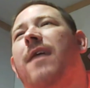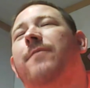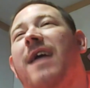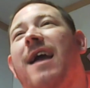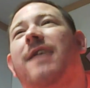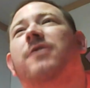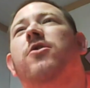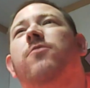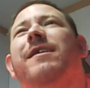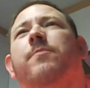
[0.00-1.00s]
they had a
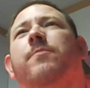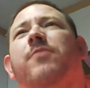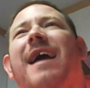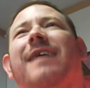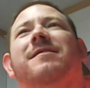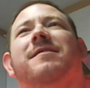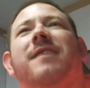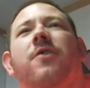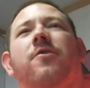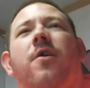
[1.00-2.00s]
good week of practice,
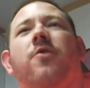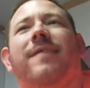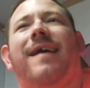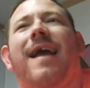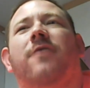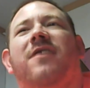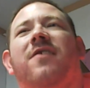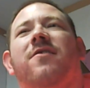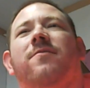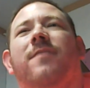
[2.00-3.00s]
and are they out
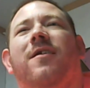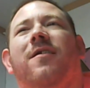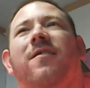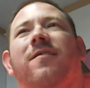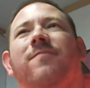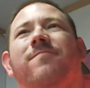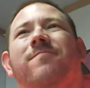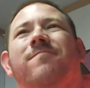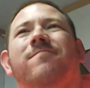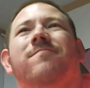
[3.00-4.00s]
there?
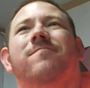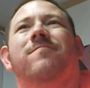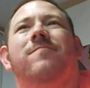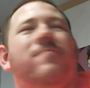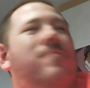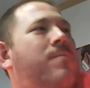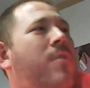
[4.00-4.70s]
They were excited,